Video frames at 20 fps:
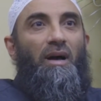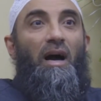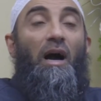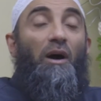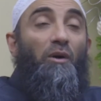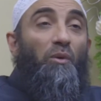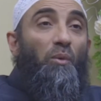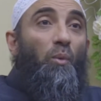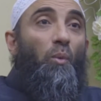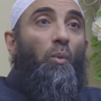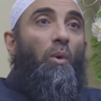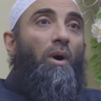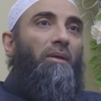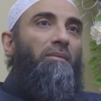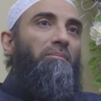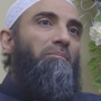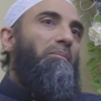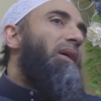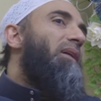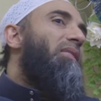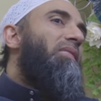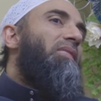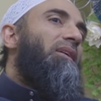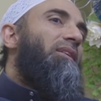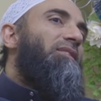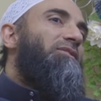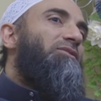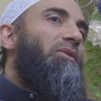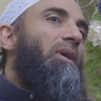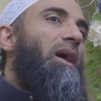I don't want bad
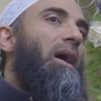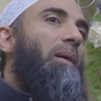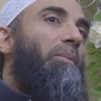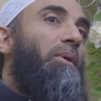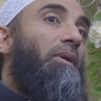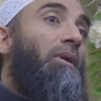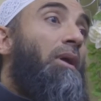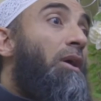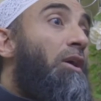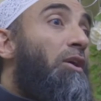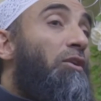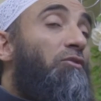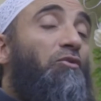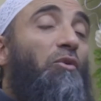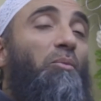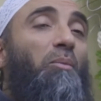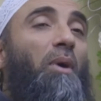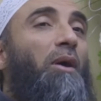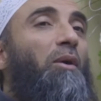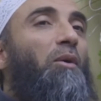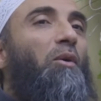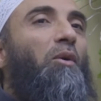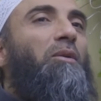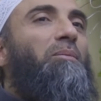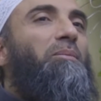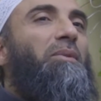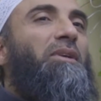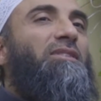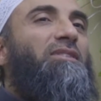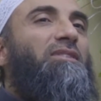things to happen. So by
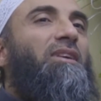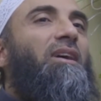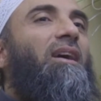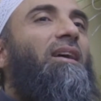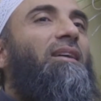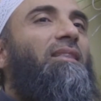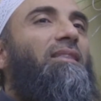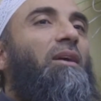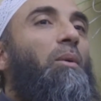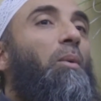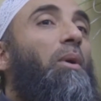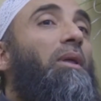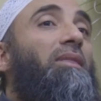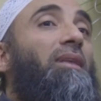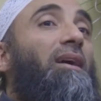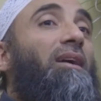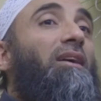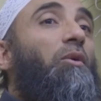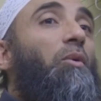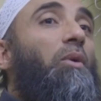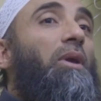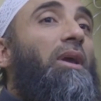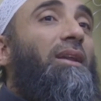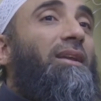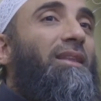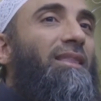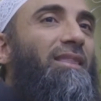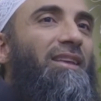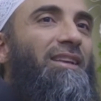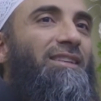all means, God, the one that
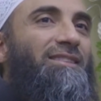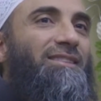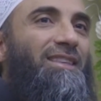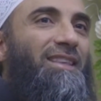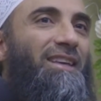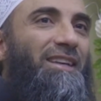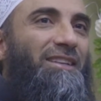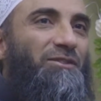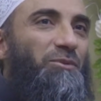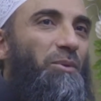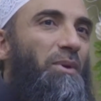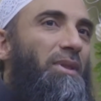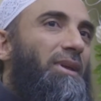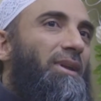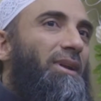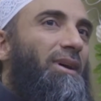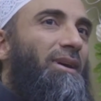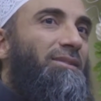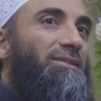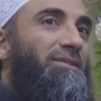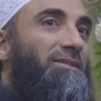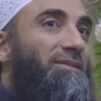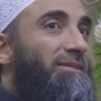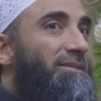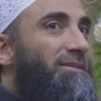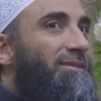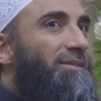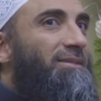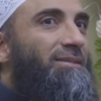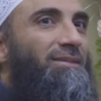created these things within us,
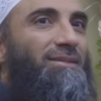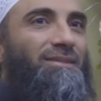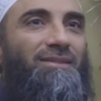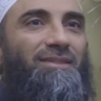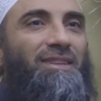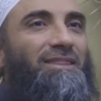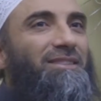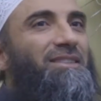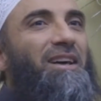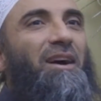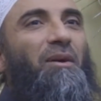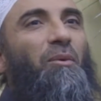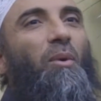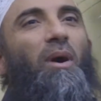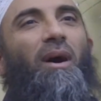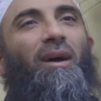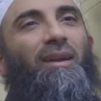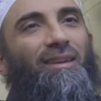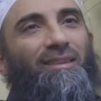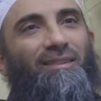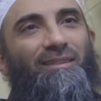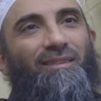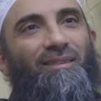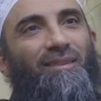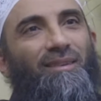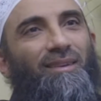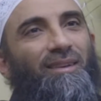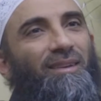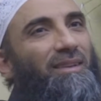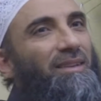does not want it,
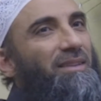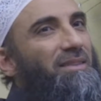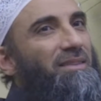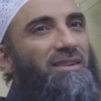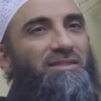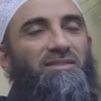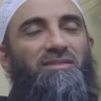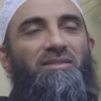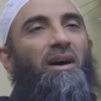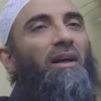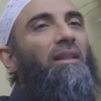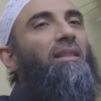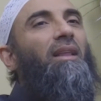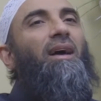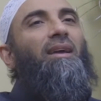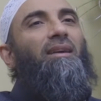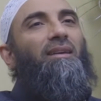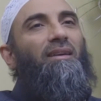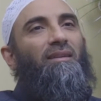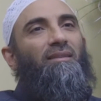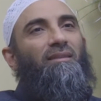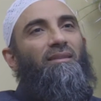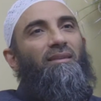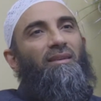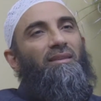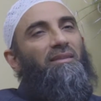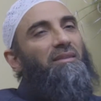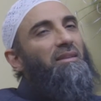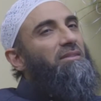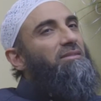does not like it,
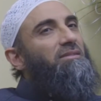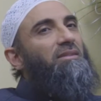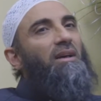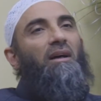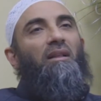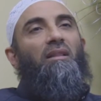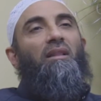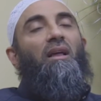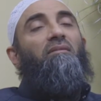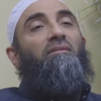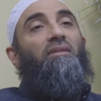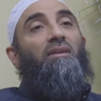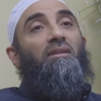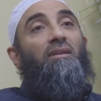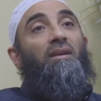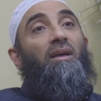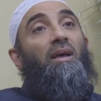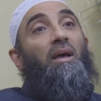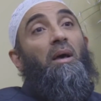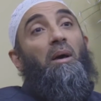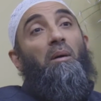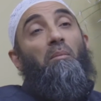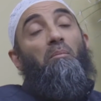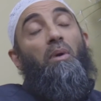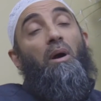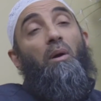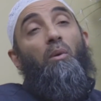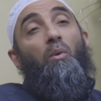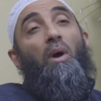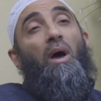does not love it,
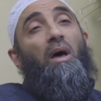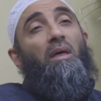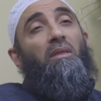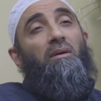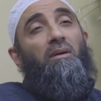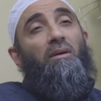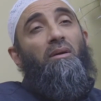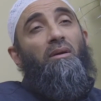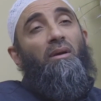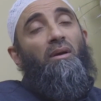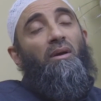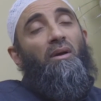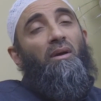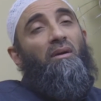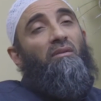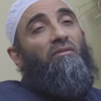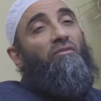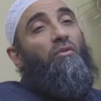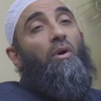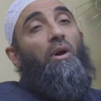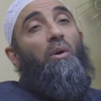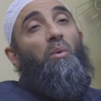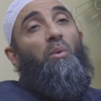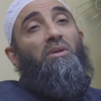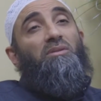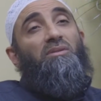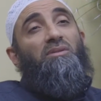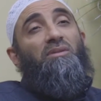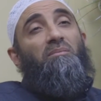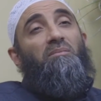but rather for a
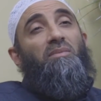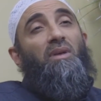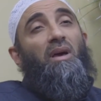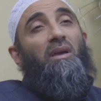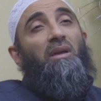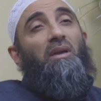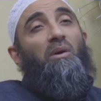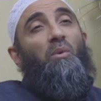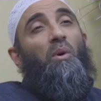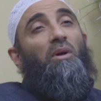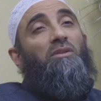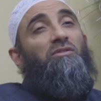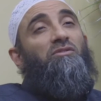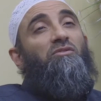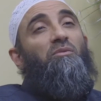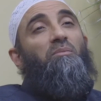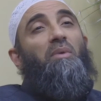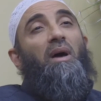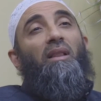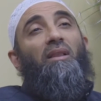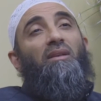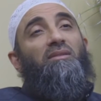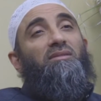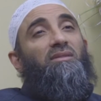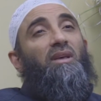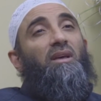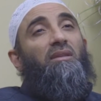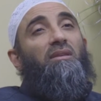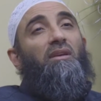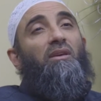wisdom that He wants to balance
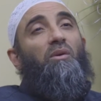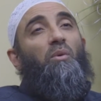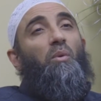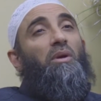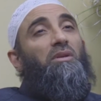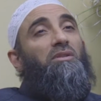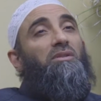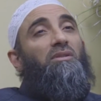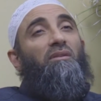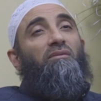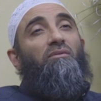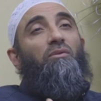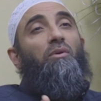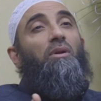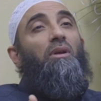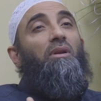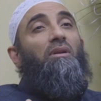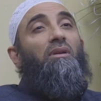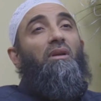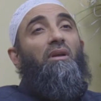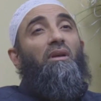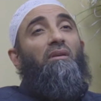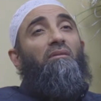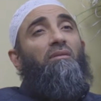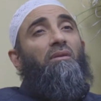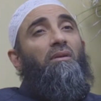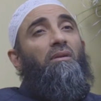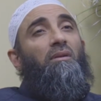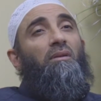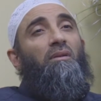that equation of good and
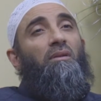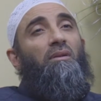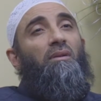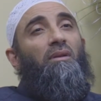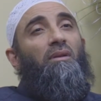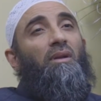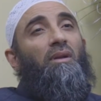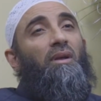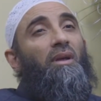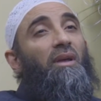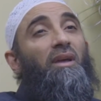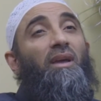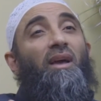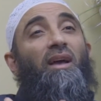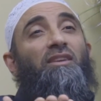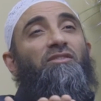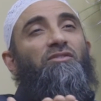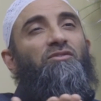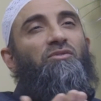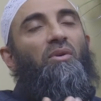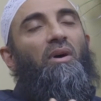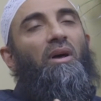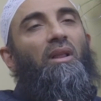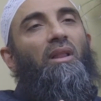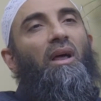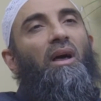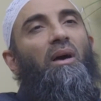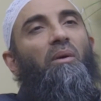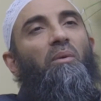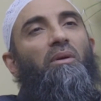evil, He has to
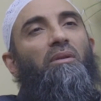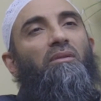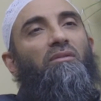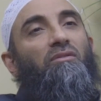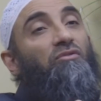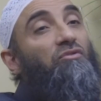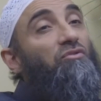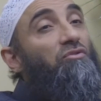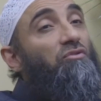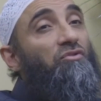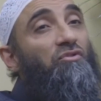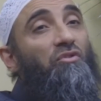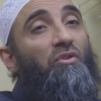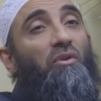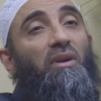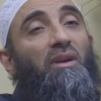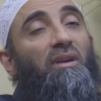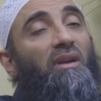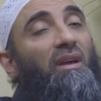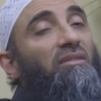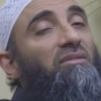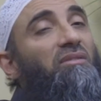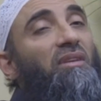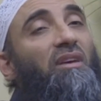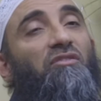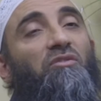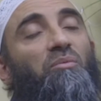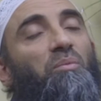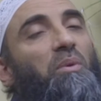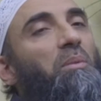allow it so He can
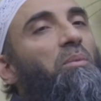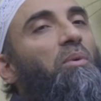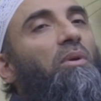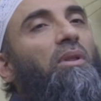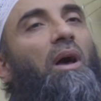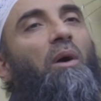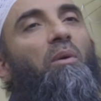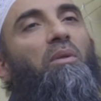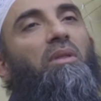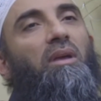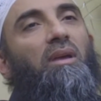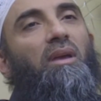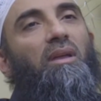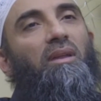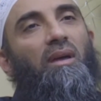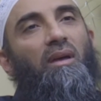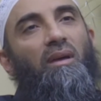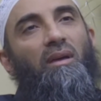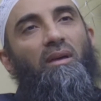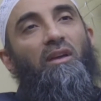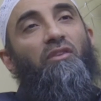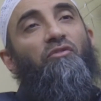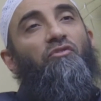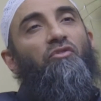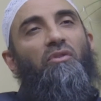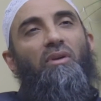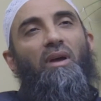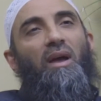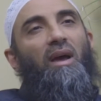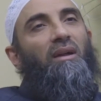test people how they're gonna
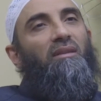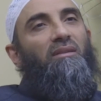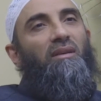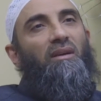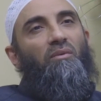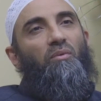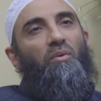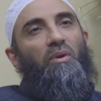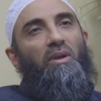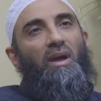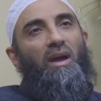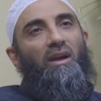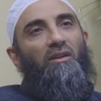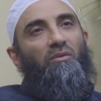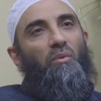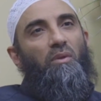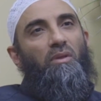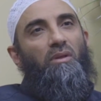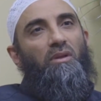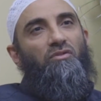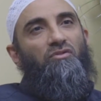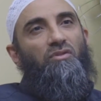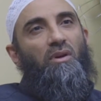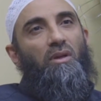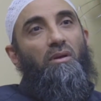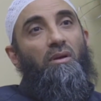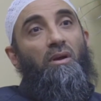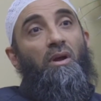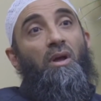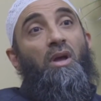interact and react with each
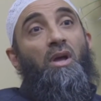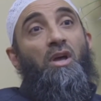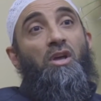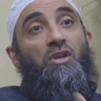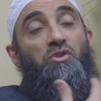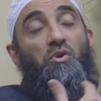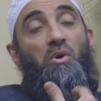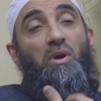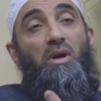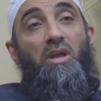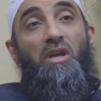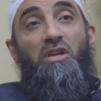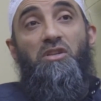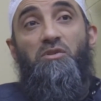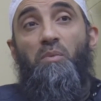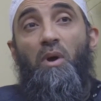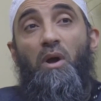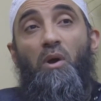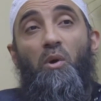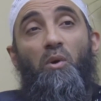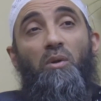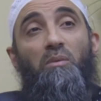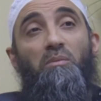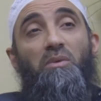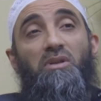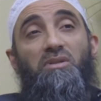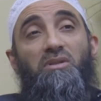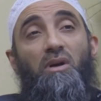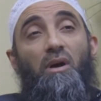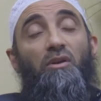other. So it is by all
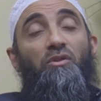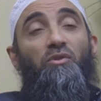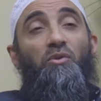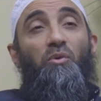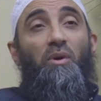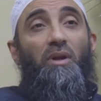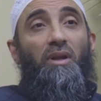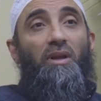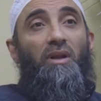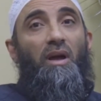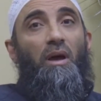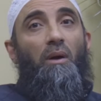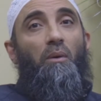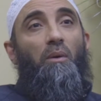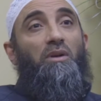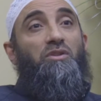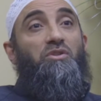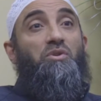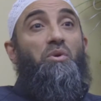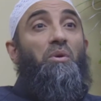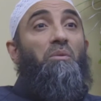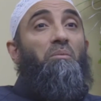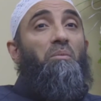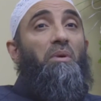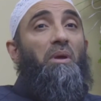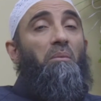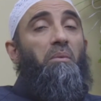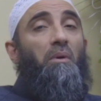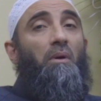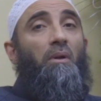means our duty now as good
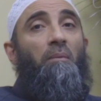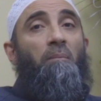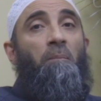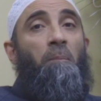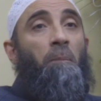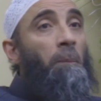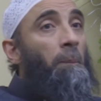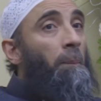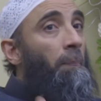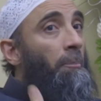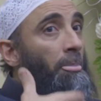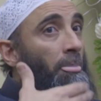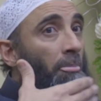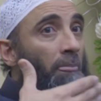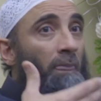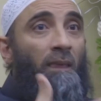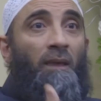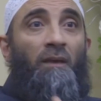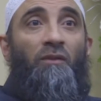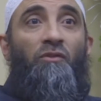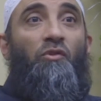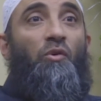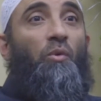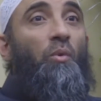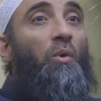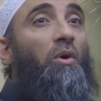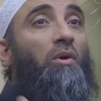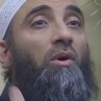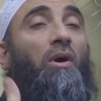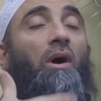people to
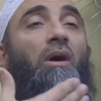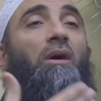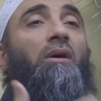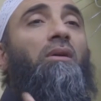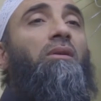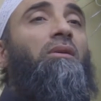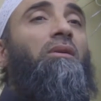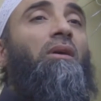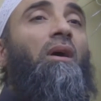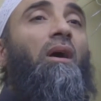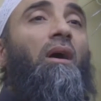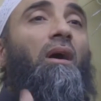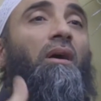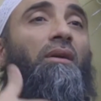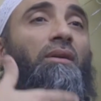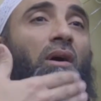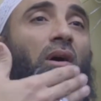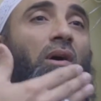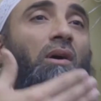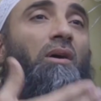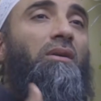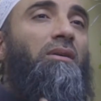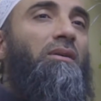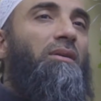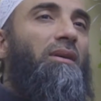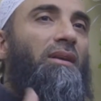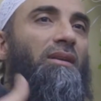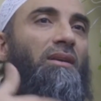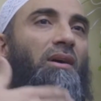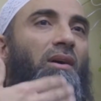work harder and harder
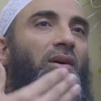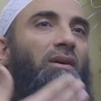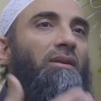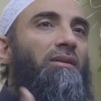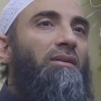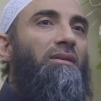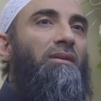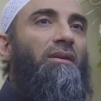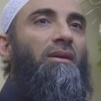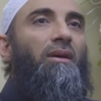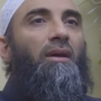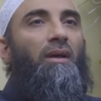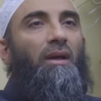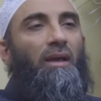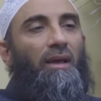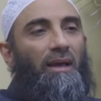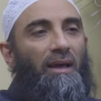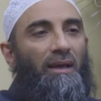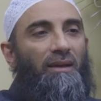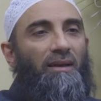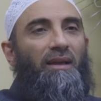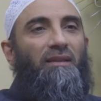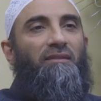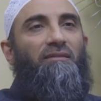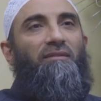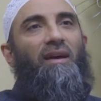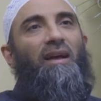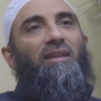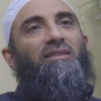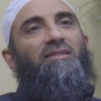and harder and
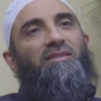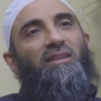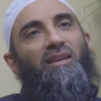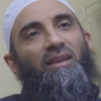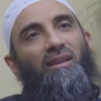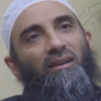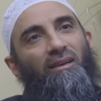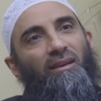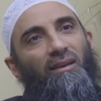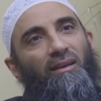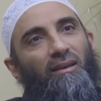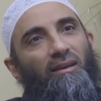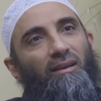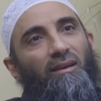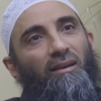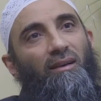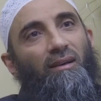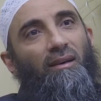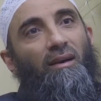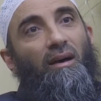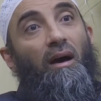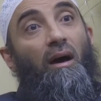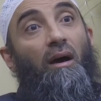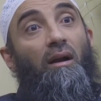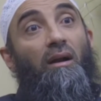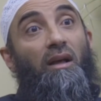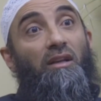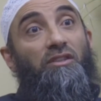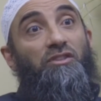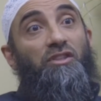advancing
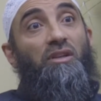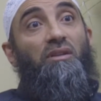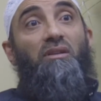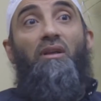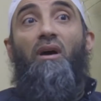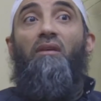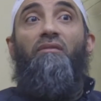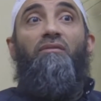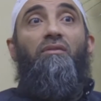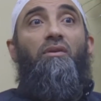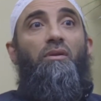our agenda of